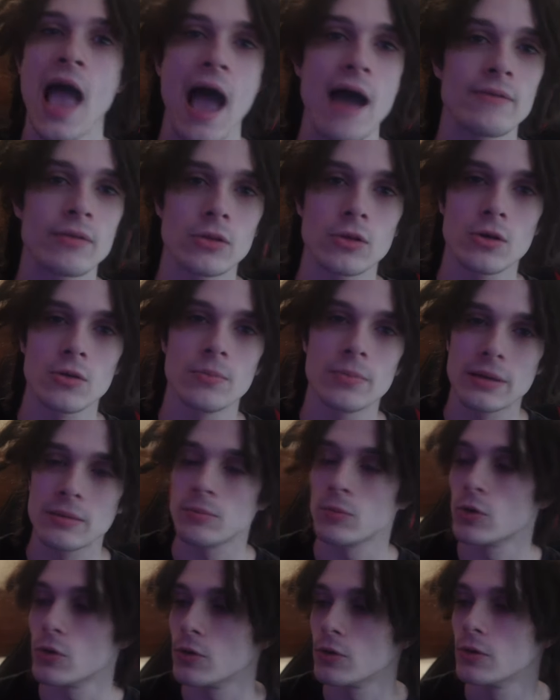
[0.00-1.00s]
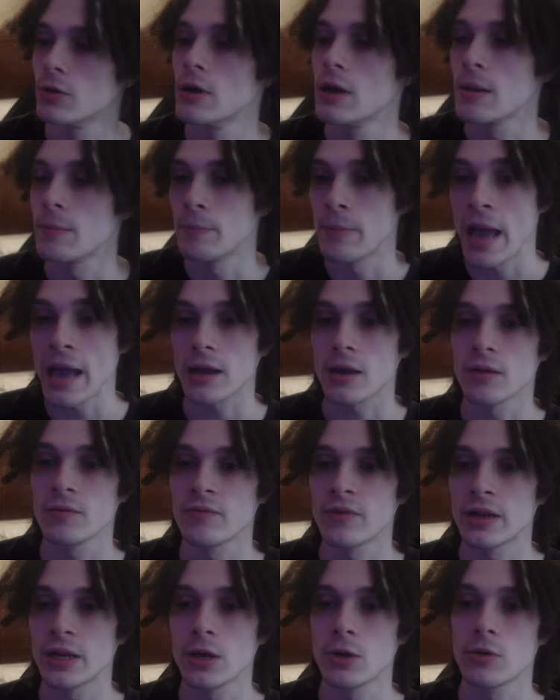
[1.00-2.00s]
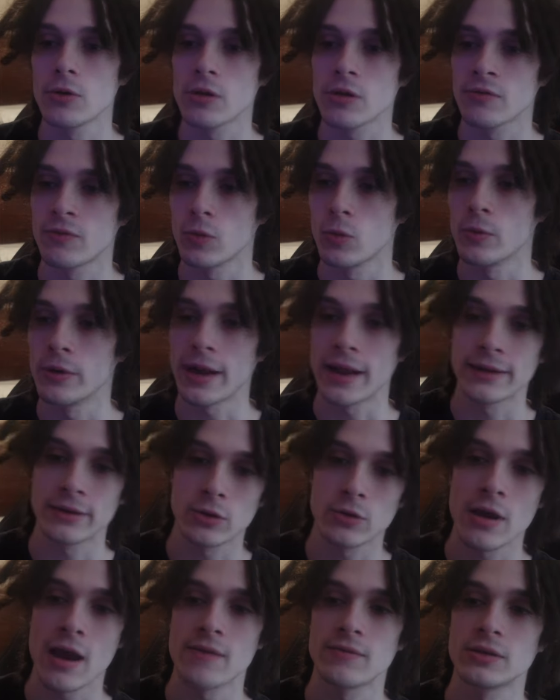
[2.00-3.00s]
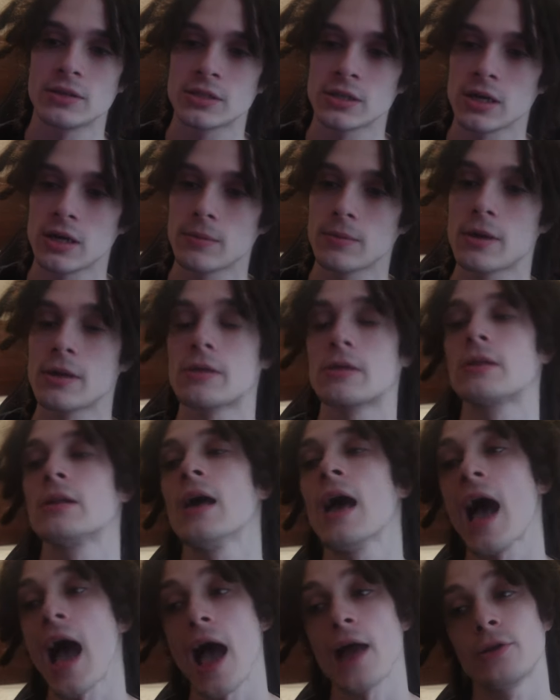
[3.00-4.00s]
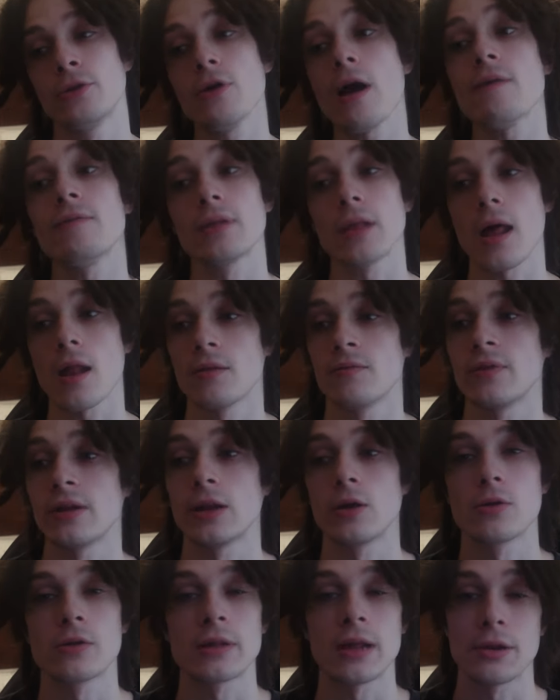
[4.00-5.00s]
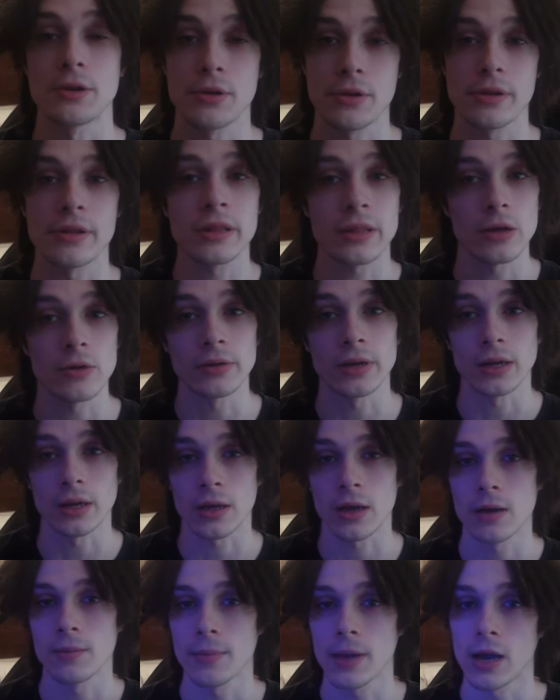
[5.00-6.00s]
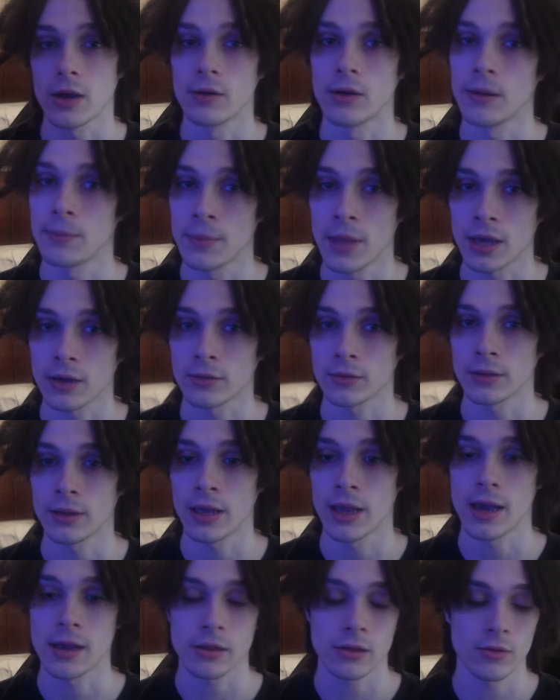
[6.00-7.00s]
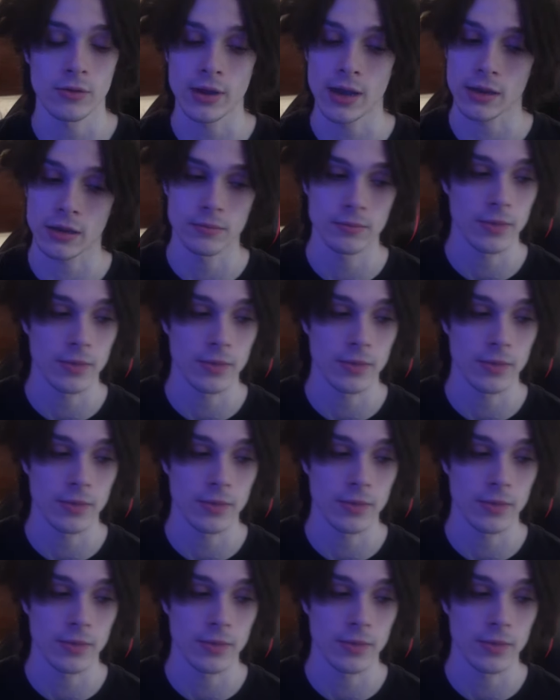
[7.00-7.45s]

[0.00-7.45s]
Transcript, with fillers: have a little bit more backup videos for when I do have a job, because I do have a lot of videos that still need to come out, I'm not gonna lie. I still got some